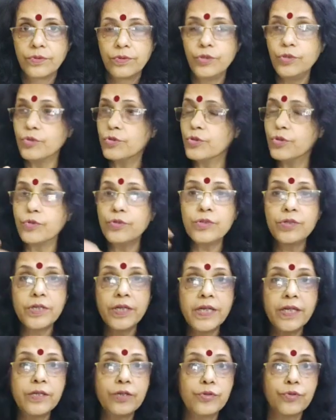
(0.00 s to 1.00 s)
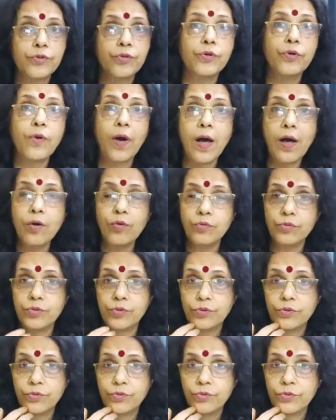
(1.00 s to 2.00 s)
You don't need to go
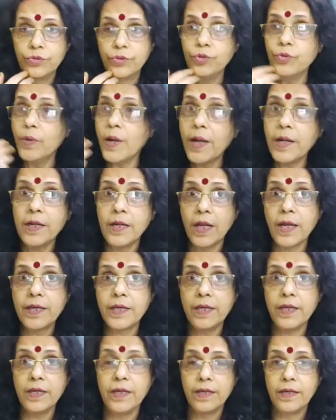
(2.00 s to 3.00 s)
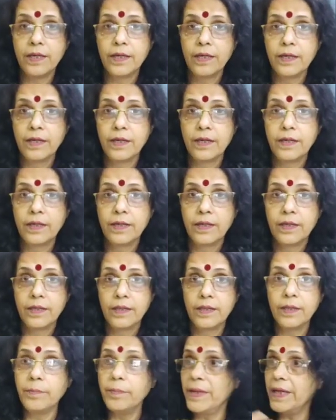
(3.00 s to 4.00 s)
out. You are lucky.
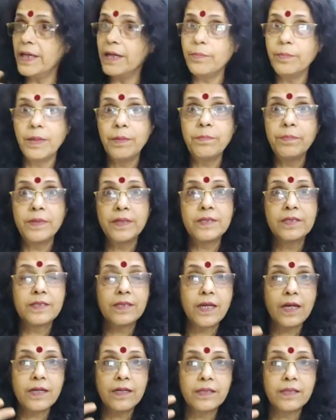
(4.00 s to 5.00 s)
The male members are